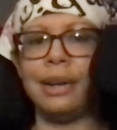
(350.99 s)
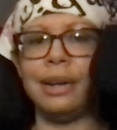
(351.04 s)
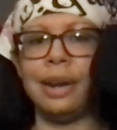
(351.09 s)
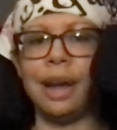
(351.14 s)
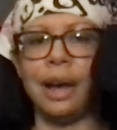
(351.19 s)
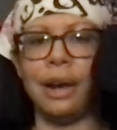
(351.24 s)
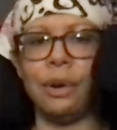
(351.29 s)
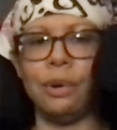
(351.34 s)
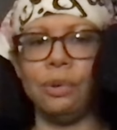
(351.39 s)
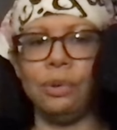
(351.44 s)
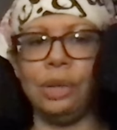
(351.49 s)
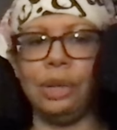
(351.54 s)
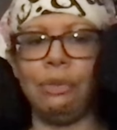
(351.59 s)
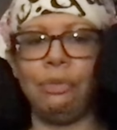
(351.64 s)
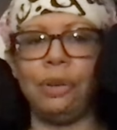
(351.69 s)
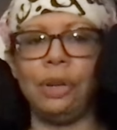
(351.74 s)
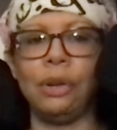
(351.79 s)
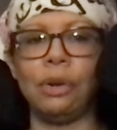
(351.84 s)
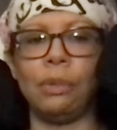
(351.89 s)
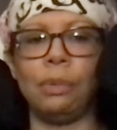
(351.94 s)
not only
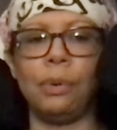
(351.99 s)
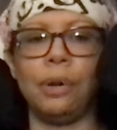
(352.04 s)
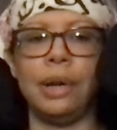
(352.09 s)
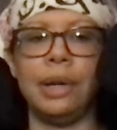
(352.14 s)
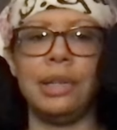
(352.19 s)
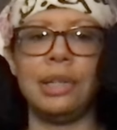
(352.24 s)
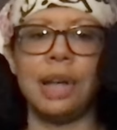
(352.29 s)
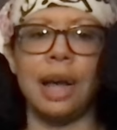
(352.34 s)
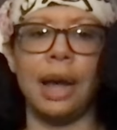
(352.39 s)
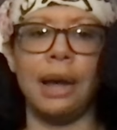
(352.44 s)
fingerprints,